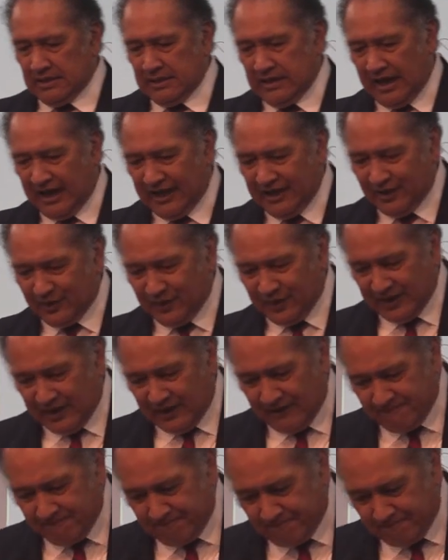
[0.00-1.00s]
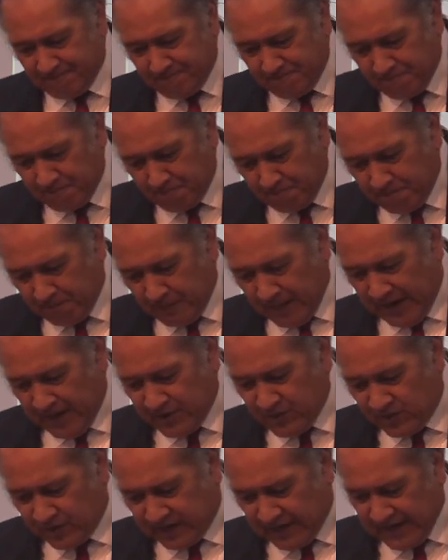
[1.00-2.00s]
Hallelujah. Are
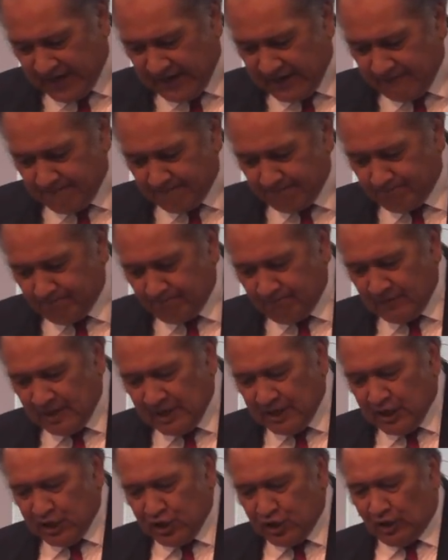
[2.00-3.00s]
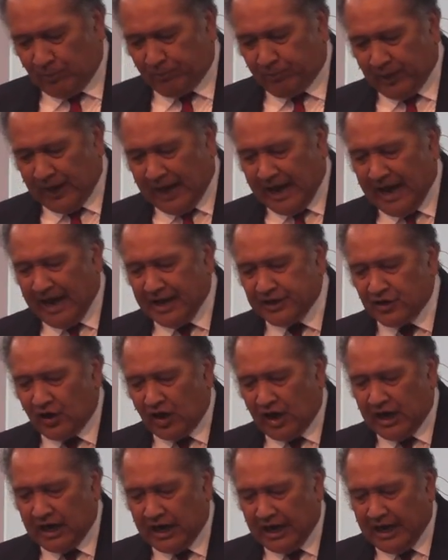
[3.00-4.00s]
you okay? You apply
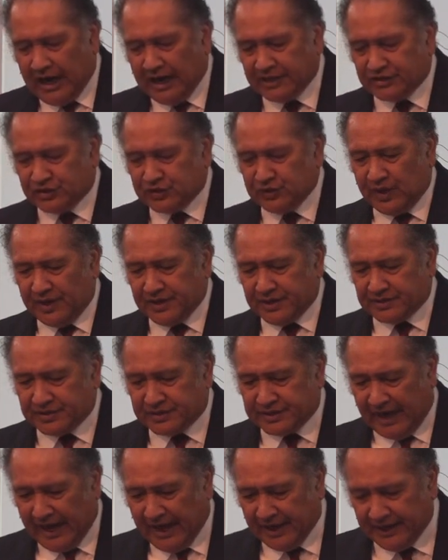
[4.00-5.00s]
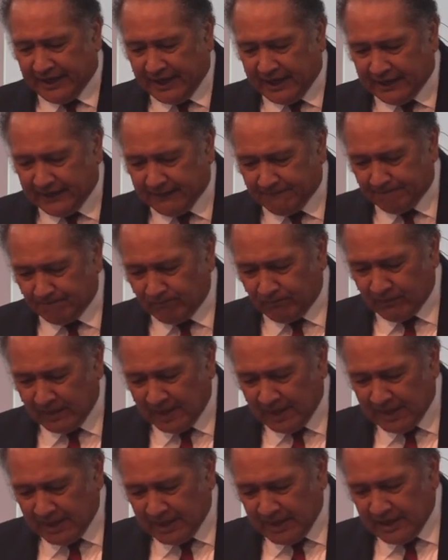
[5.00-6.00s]
your heart to understanding.
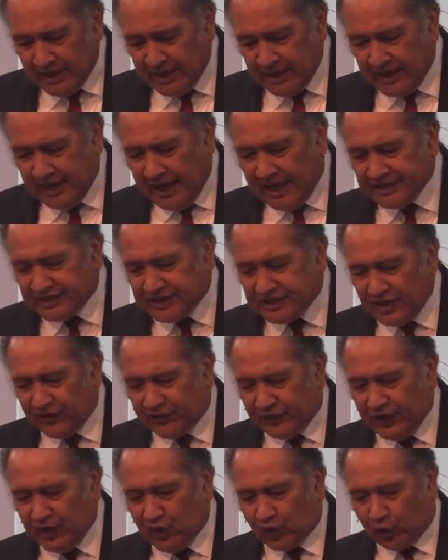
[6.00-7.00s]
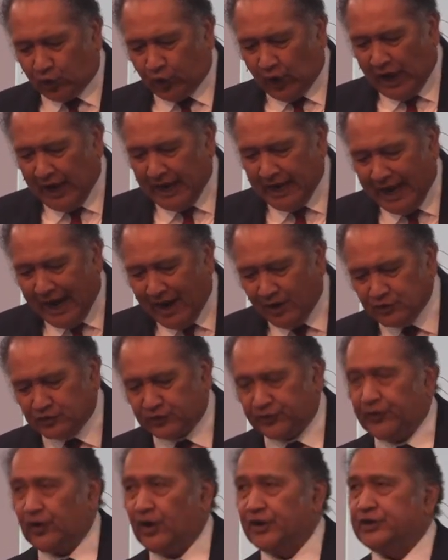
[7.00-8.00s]
Yes, if you cry out
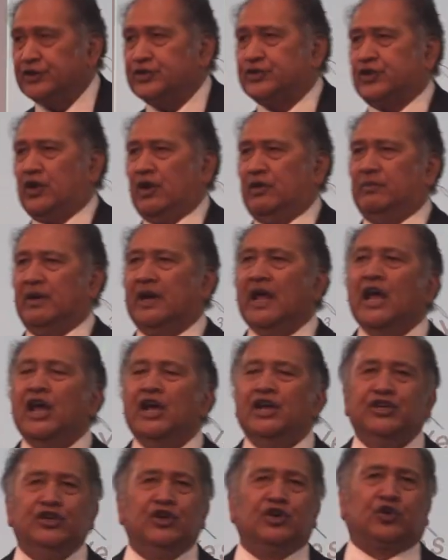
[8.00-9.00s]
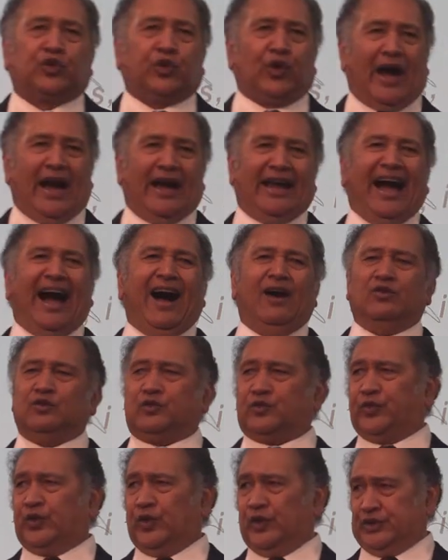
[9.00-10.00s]
for discernment, you cry
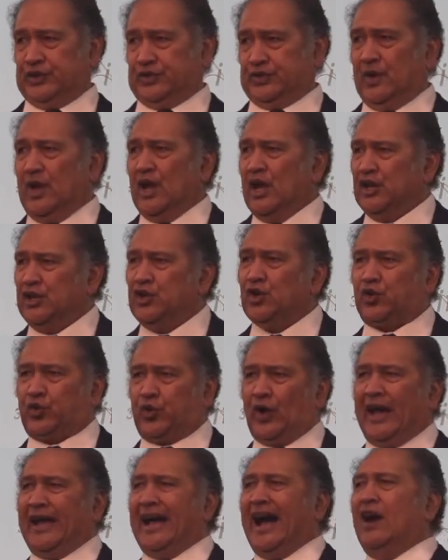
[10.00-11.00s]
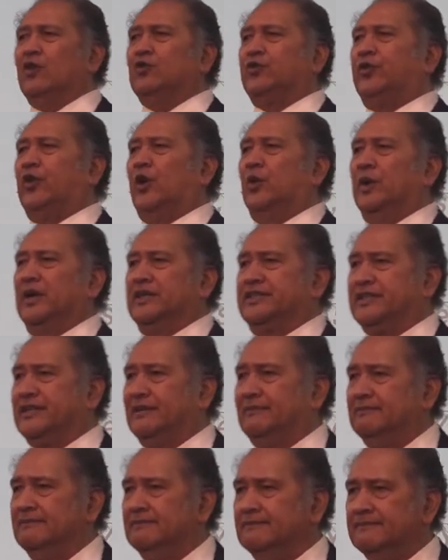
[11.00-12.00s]
out for discernment. You cry out for
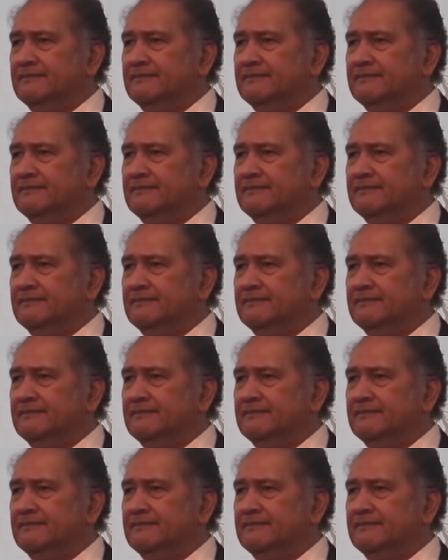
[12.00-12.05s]
wisdom.